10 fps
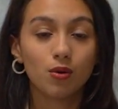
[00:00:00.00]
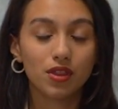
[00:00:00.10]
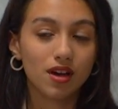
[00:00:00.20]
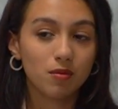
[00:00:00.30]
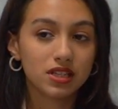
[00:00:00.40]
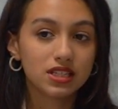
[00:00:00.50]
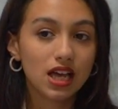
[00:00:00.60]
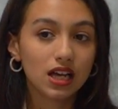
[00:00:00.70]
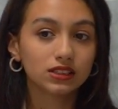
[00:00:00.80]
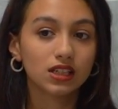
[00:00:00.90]
With that being
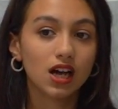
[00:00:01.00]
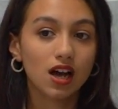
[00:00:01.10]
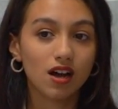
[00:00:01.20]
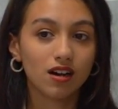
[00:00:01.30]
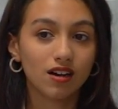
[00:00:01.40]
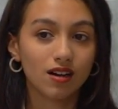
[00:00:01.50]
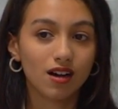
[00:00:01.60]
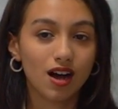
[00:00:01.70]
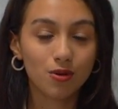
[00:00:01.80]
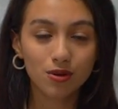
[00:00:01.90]
said,
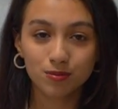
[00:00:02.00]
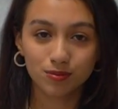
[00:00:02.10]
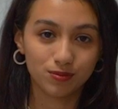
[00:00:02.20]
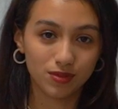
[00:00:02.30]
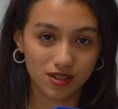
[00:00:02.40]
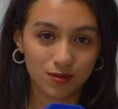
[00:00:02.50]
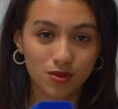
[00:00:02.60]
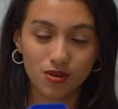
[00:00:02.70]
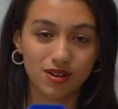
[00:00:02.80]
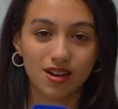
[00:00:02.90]
uh, our, uh,
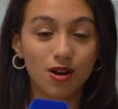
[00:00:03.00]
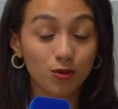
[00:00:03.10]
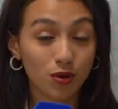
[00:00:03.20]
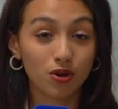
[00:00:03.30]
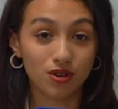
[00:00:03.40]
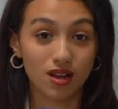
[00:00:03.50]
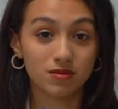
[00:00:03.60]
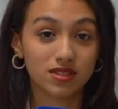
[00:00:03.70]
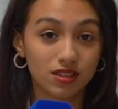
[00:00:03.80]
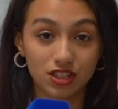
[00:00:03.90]
progr our
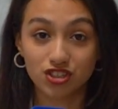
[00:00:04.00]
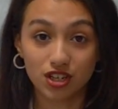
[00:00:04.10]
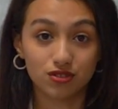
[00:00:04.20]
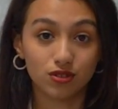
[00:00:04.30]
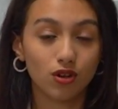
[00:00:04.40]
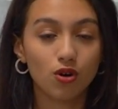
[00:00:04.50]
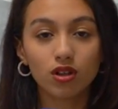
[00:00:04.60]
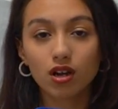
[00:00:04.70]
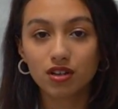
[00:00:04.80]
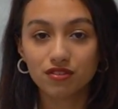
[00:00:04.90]
programs in general,
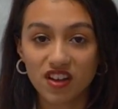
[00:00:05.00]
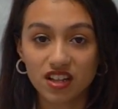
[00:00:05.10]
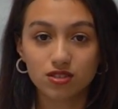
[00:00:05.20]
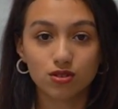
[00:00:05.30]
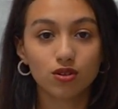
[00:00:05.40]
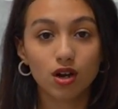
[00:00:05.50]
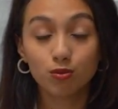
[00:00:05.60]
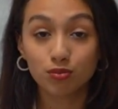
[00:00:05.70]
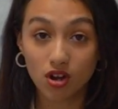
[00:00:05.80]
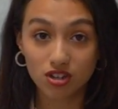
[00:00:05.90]
all our events, all
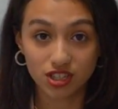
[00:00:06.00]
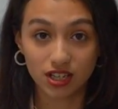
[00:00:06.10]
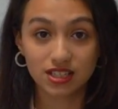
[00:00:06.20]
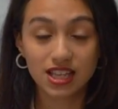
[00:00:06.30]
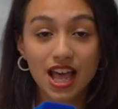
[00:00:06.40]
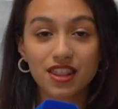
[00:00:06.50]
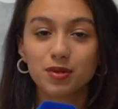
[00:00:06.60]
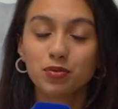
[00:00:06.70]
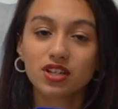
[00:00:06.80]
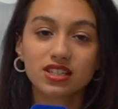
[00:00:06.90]
our projects,
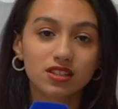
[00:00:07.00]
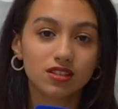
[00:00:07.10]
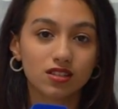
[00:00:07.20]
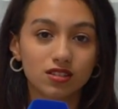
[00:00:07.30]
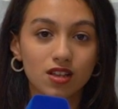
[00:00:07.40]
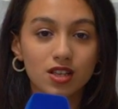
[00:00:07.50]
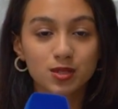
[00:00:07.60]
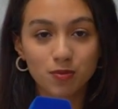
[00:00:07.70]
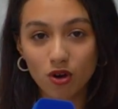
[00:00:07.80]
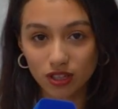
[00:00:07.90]
they put us in the
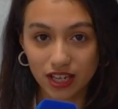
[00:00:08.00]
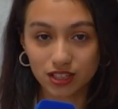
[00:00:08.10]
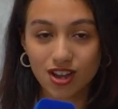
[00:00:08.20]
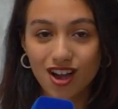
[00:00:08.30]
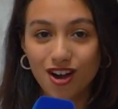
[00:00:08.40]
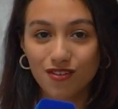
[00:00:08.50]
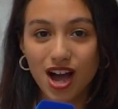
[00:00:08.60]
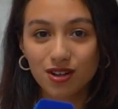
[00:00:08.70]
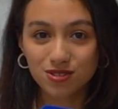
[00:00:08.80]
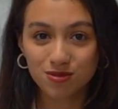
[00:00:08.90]
spotlight
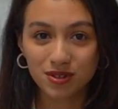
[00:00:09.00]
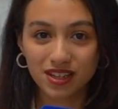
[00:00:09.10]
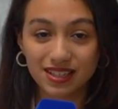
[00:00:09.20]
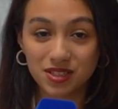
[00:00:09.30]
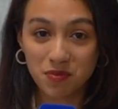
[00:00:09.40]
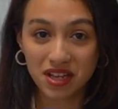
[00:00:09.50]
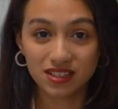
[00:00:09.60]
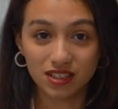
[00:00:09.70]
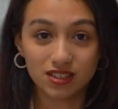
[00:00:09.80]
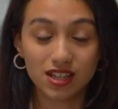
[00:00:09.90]
of how to be
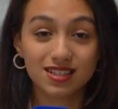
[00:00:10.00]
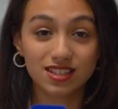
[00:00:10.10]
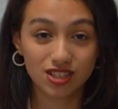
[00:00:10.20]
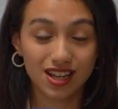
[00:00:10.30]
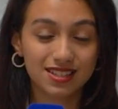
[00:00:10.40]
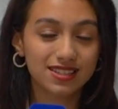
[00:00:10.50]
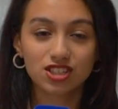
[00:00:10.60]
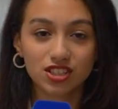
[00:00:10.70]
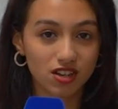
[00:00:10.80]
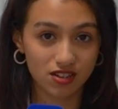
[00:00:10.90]
independent such, at
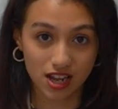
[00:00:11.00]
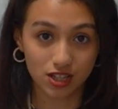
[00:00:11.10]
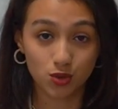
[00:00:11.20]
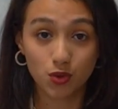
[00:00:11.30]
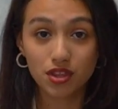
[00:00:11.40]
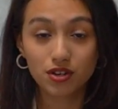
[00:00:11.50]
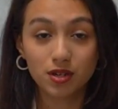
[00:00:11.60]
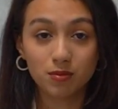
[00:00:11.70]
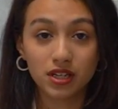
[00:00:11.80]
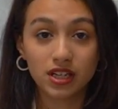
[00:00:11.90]
such a young age, whether
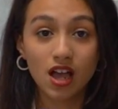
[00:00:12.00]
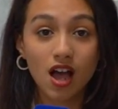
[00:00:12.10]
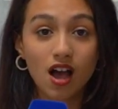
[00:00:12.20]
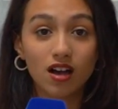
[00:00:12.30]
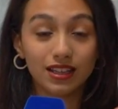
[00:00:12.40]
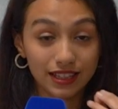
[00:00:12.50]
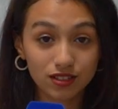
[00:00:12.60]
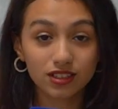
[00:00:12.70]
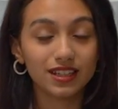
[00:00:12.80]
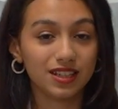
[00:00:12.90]
it be
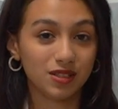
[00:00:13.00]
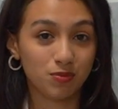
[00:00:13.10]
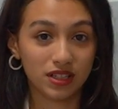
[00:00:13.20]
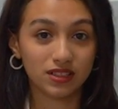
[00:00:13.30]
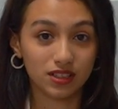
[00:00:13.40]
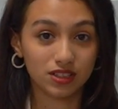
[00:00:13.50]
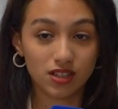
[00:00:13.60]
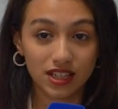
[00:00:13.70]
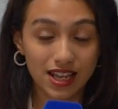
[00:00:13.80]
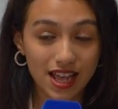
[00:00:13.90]
literally
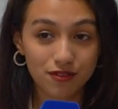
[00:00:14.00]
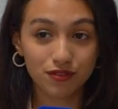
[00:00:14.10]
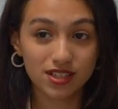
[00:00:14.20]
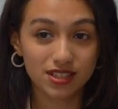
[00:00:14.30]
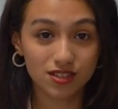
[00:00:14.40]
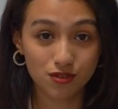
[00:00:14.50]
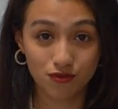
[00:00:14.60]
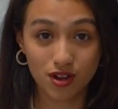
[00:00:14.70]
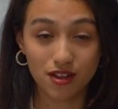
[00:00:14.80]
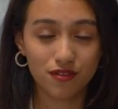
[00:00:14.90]
independent in every sense
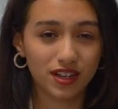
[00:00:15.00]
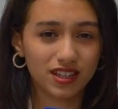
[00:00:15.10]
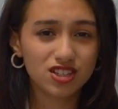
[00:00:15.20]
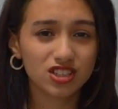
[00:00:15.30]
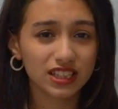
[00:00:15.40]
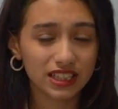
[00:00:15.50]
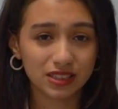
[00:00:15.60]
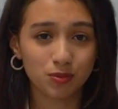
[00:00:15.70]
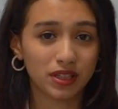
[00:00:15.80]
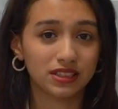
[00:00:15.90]
of way, financially
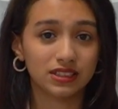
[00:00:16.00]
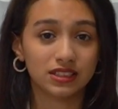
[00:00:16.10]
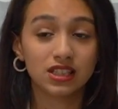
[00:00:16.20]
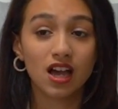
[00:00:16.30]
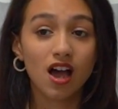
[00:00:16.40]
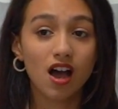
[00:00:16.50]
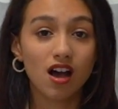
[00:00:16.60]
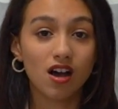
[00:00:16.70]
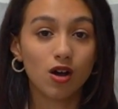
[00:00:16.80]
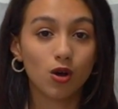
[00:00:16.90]
independent.
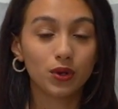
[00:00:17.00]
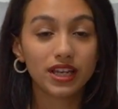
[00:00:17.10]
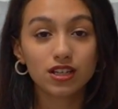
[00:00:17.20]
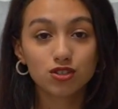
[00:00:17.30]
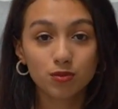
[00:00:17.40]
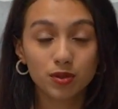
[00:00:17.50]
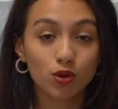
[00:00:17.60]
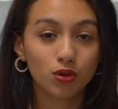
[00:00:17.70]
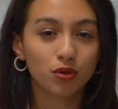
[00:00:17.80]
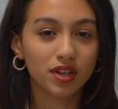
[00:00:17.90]
Uh, we get to be
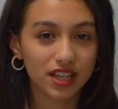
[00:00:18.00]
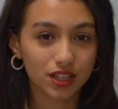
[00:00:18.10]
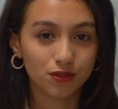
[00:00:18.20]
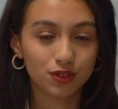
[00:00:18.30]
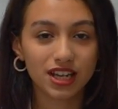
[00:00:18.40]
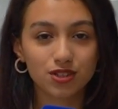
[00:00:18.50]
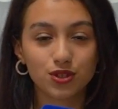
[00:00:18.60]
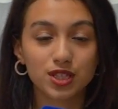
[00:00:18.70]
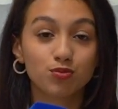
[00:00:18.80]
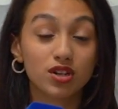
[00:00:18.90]
more creative, we get
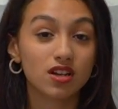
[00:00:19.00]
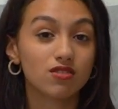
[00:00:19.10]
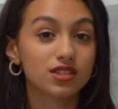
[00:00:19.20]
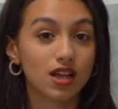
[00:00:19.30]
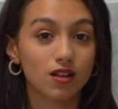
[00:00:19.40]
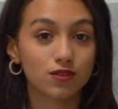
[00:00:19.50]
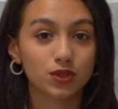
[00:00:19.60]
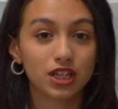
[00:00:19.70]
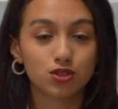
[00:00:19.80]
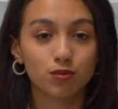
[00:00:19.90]
to express
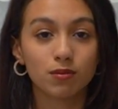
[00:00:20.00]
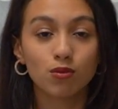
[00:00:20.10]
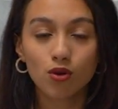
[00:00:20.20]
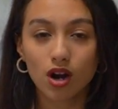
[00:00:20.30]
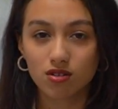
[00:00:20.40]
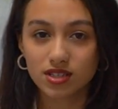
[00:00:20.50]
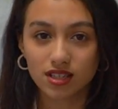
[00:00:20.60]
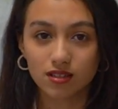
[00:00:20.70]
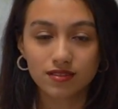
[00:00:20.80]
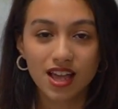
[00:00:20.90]
ourselves, we get to be more
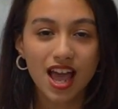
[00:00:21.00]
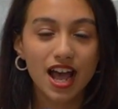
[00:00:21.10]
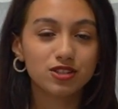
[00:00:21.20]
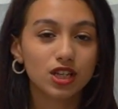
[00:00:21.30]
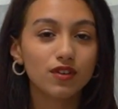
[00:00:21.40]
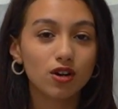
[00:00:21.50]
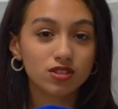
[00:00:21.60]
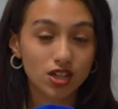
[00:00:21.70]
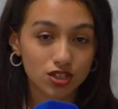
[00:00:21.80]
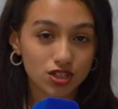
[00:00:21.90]
ourselves, and to give
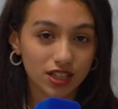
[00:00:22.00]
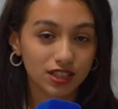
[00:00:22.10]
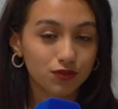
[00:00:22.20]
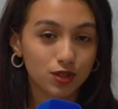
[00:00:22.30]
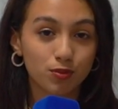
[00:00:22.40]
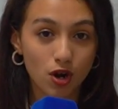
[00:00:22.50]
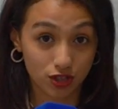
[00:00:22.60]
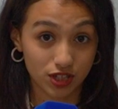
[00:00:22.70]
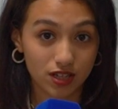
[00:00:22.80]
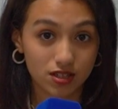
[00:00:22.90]
our touch in different
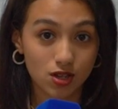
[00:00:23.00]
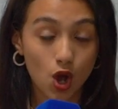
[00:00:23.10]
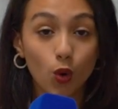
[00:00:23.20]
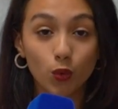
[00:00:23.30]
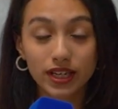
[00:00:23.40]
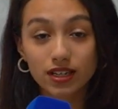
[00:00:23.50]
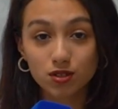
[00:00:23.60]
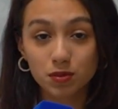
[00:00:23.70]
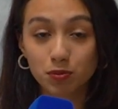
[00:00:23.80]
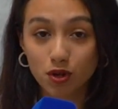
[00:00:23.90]
projects. We
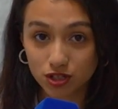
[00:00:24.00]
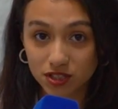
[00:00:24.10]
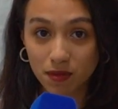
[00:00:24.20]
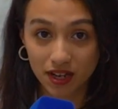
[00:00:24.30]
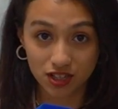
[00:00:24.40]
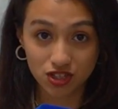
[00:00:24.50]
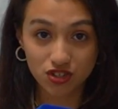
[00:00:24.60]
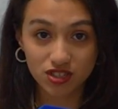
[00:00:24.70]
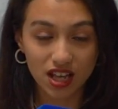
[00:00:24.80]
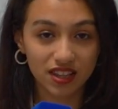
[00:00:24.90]
get to be project
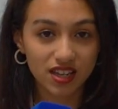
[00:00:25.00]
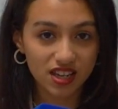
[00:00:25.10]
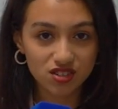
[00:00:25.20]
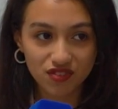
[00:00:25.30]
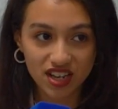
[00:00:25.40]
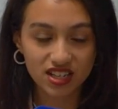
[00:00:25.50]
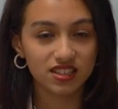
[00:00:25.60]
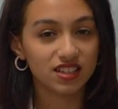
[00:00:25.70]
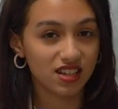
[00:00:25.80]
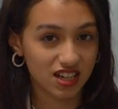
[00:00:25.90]
managers at the age of
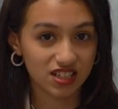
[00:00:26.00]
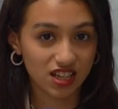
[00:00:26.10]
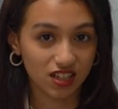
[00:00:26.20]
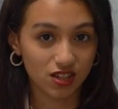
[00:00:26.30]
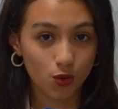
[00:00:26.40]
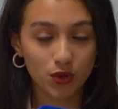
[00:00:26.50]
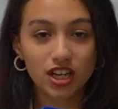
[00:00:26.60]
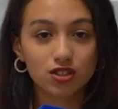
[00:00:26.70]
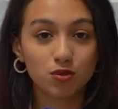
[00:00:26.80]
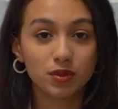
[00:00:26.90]
eighteen and nineteen. We
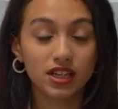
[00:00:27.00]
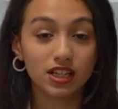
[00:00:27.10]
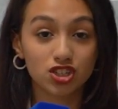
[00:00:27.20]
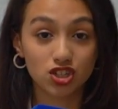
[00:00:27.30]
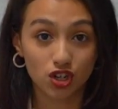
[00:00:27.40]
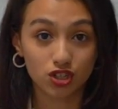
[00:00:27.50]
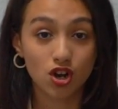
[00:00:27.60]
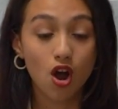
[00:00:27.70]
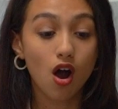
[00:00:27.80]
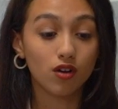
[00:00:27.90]
get to be in
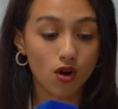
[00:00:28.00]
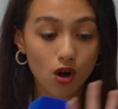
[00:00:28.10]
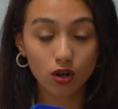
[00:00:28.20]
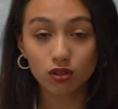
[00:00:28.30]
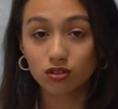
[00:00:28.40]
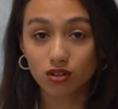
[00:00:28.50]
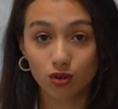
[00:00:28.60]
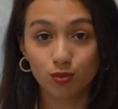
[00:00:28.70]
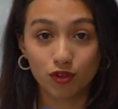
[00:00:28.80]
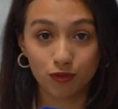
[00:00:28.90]
charge of a whole
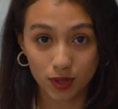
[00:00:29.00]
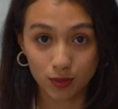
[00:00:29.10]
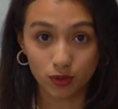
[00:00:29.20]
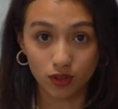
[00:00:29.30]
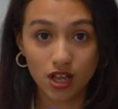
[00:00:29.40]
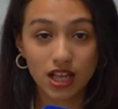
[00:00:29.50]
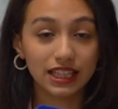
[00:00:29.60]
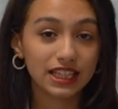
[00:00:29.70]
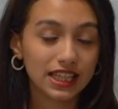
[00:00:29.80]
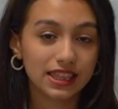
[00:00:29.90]
group of people,
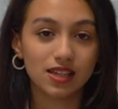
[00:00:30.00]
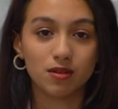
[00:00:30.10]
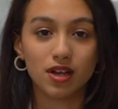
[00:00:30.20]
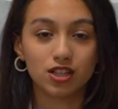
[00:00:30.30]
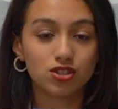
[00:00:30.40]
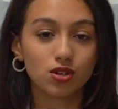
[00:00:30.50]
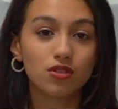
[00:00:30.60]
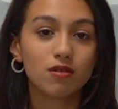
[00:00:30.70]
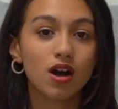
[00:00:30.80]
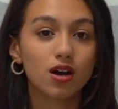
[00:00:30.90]
lead them and
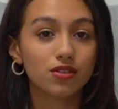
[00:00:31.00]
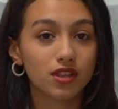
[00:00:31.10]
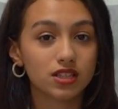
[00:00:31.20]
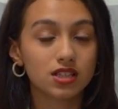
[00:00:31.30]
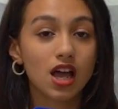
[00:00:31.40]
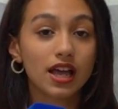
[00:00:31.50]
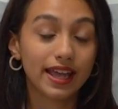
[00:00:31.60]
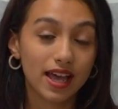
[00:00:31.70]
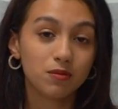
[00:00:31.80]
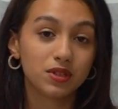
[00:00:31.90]
show them how things
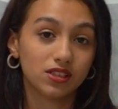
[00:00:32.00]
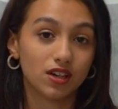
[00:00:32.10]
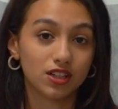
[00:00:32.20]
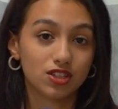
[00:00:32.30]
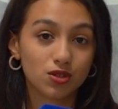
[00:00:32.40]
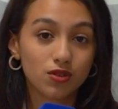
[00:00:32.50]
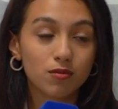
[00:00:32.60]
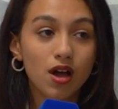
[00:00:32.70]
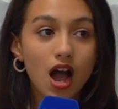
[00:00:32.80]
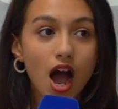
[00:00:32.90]
can be done and show
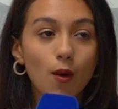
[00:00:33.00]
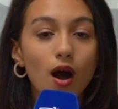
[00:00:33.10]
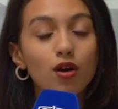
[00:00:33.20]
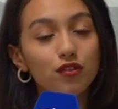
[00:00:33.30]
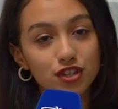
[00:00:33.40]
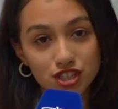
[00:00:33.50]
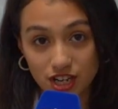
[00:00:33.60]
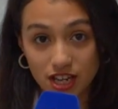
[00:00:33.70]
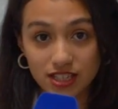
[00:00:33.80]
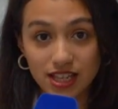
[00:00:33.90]
them how our
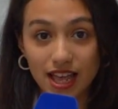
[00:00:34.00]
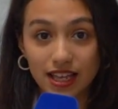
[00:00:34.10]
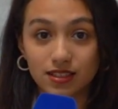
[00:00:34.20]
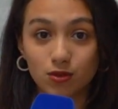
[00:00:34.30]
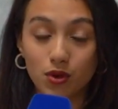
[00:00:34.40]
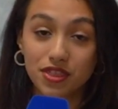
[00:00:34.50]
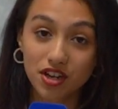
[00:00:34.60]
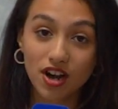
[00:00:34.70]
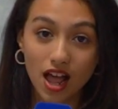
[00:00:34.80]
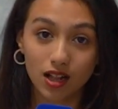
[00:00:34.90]
vision is, and
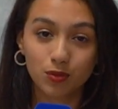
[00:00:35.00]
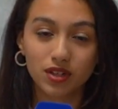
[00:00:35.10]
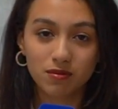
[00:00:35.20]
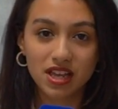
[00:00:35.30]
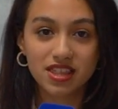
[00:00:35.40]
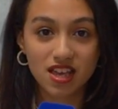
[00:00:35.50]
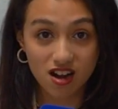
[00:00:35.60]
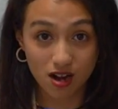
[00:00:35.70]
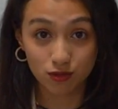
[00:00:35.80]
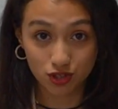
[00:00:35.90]
with their help we can make
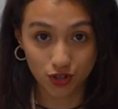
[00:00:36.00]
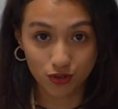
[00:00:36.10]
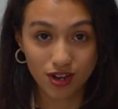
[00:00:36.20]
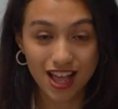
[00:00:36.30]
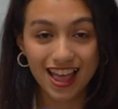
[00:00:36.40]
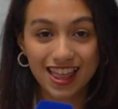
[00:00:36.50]
that come true.